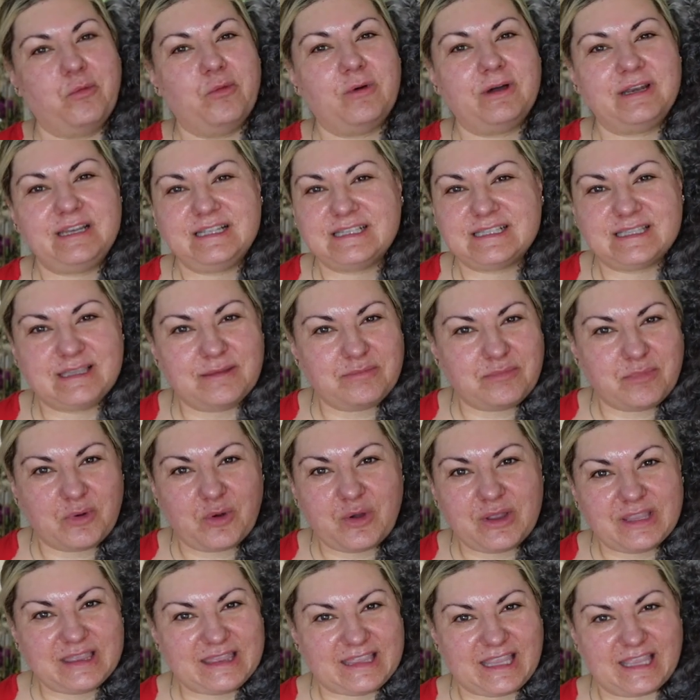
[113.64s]
what's the
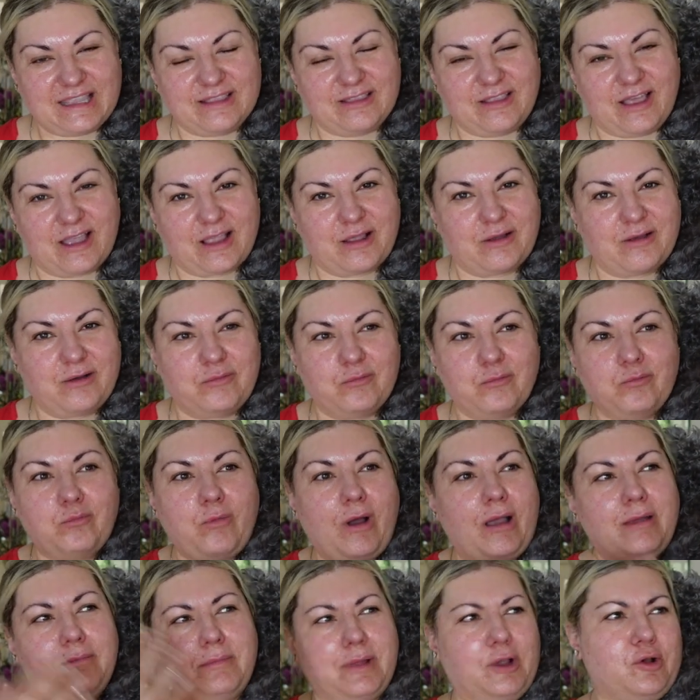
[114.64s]
point then? Like,
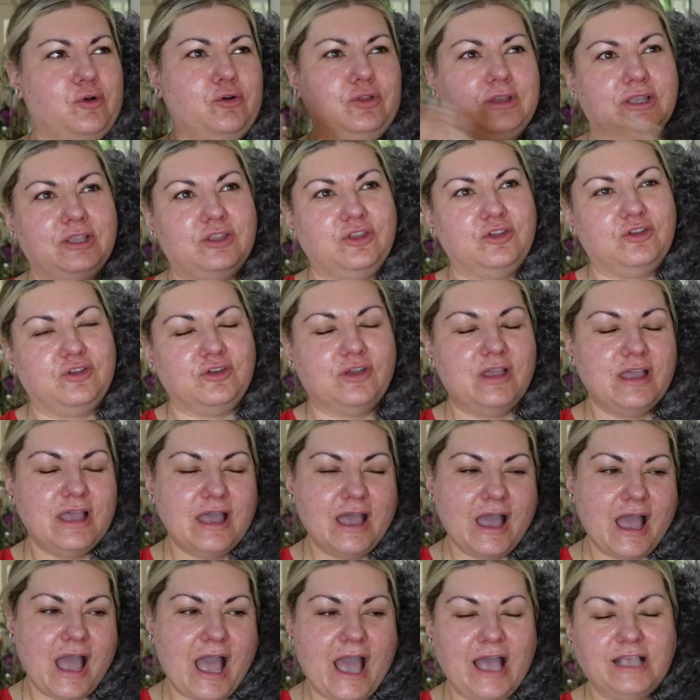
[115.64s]
why am I calling you?
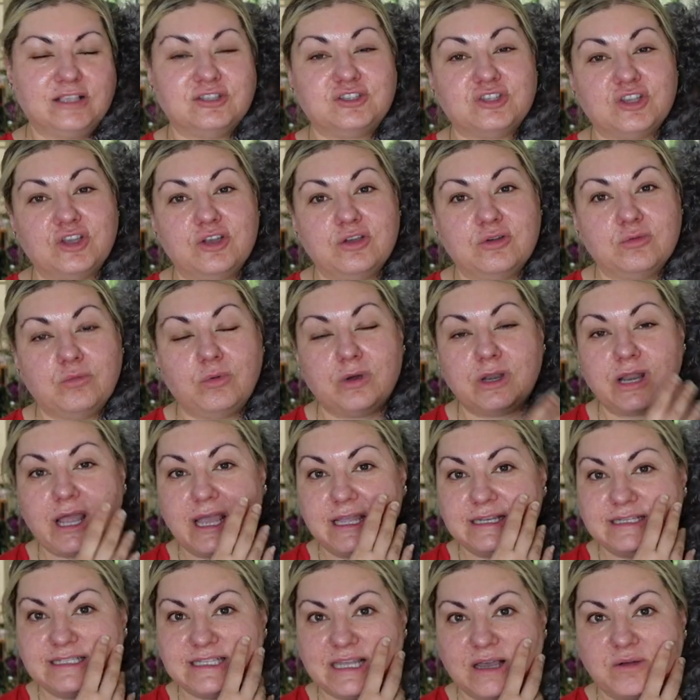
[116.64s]
And so what
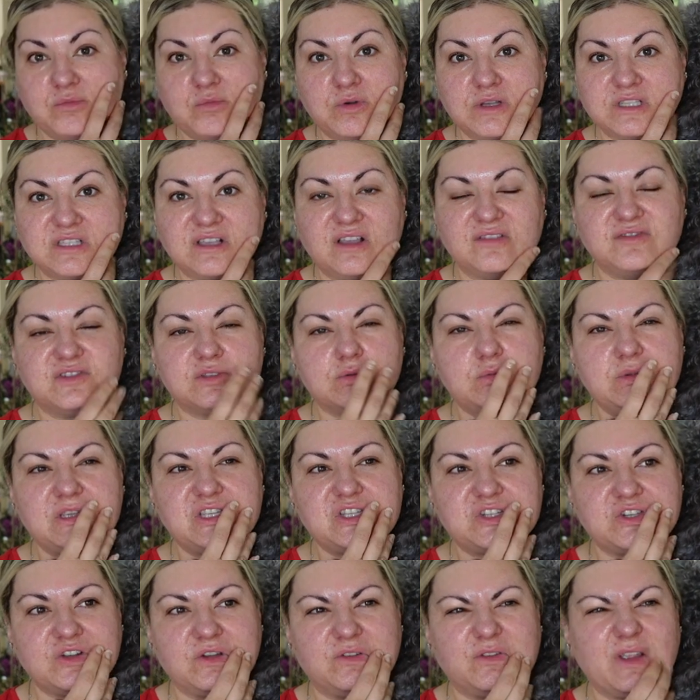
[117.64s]
I had done was I've
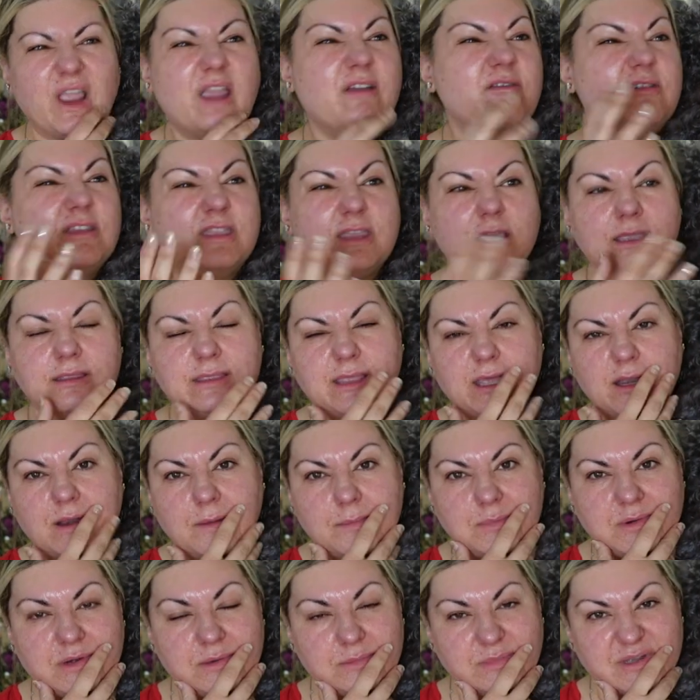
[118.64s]
switched off everything that
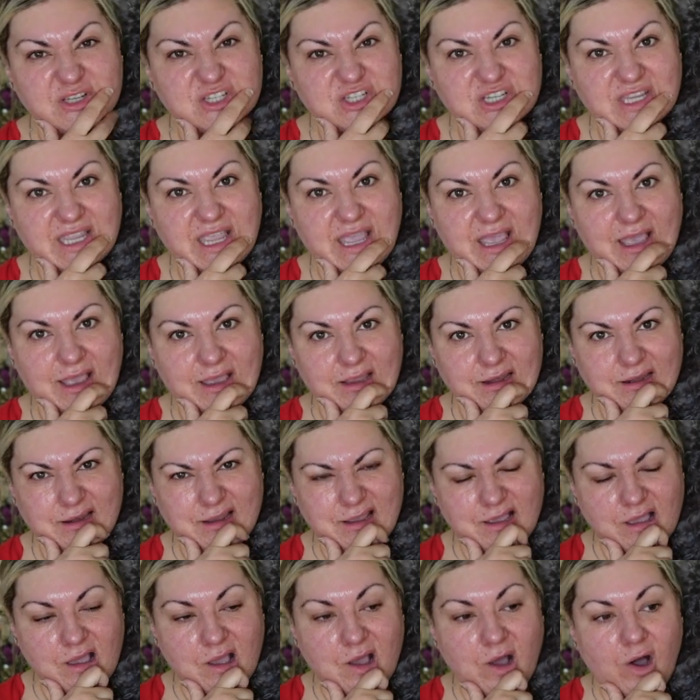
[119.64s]
I pretty much can
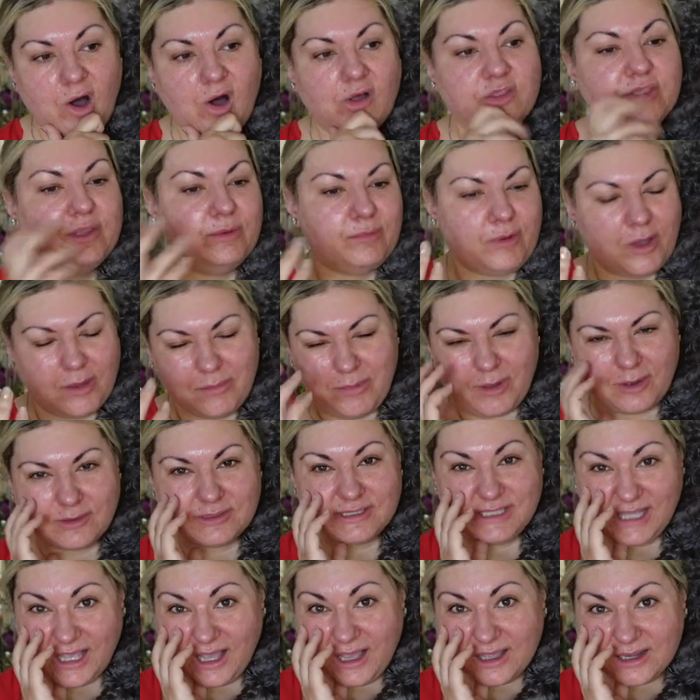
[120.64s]
on the
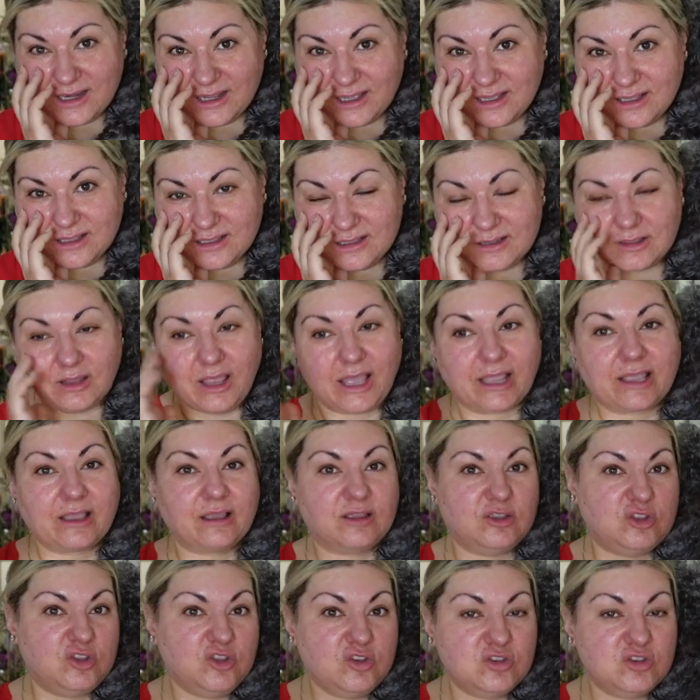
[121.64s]
mobile data, like